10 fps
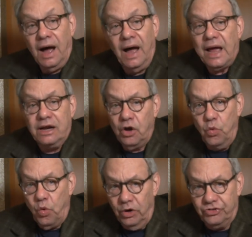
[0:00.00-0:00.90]
I Got
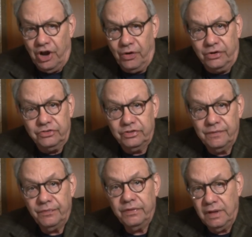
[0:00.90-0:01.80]
No War Jokes.
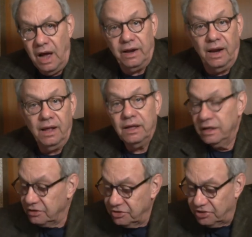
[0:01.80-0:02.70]
None.
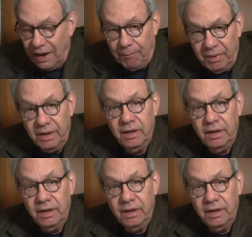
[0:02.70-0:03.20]
Zip.